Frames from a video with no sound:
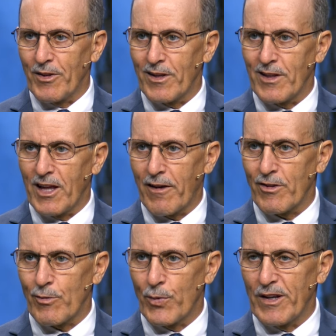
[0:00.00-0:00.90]
that the
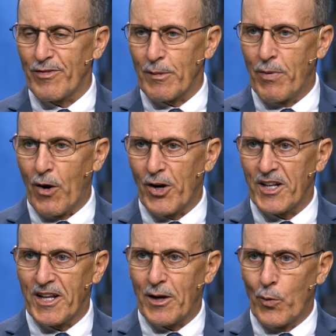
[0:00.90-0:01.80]
heavens briefly
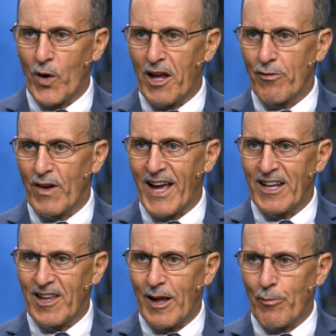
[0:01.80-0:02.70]
parted and a ray of
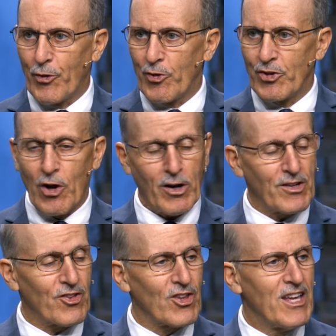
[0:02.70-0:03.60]
light came through the
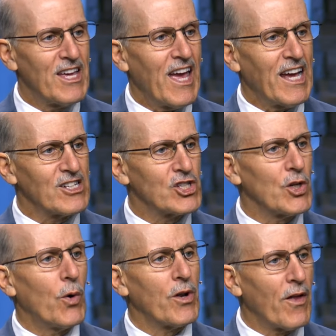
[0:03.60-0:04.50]
darkness and
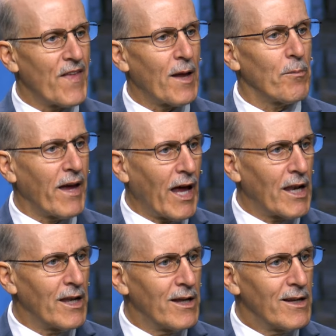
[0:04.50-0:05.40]
shone on that
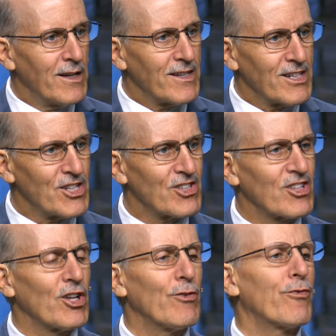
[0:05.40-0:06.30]
man to just
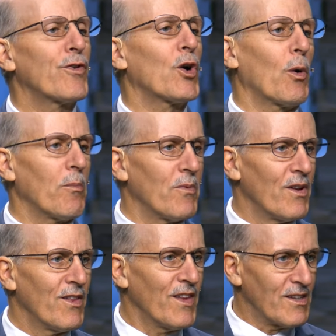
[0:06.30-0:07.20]
confirm
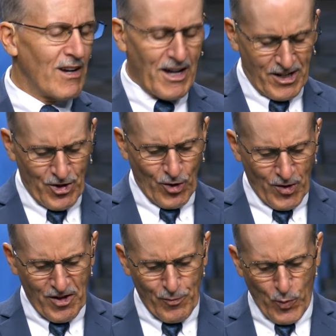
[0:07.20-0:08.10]
that God had heard
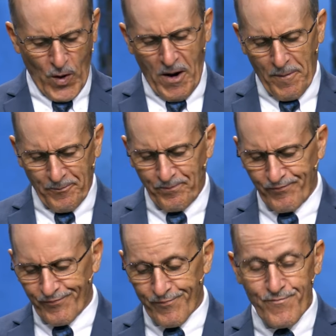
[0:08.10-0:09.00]
his prayer.
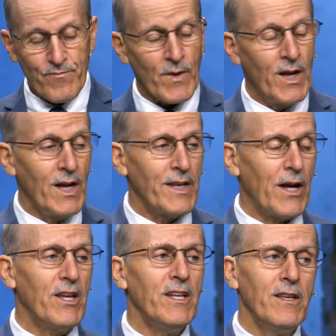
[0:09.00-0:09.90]
Now,
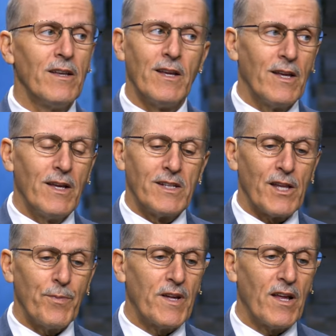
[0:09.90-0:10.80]
he,
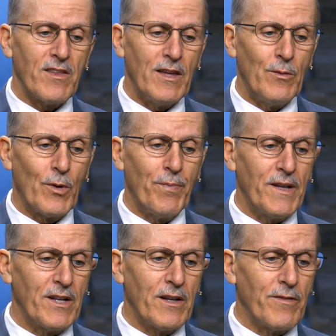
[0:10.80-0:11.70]
just because he
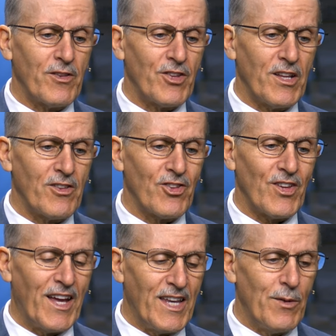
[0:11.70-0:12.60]
repented of his sins
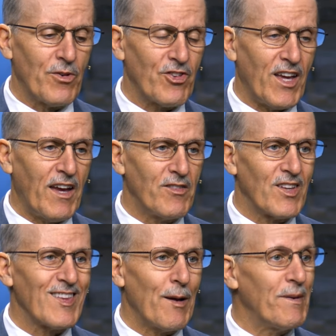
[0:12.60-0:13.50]
and he was saved,
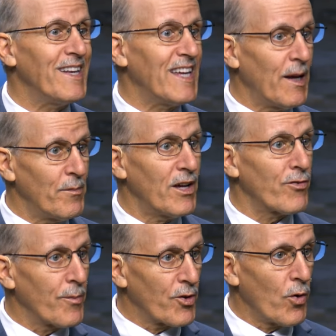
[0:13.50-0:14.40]
does not mean he came down
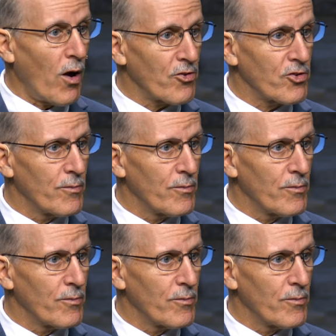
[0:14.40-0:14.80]
from the cross.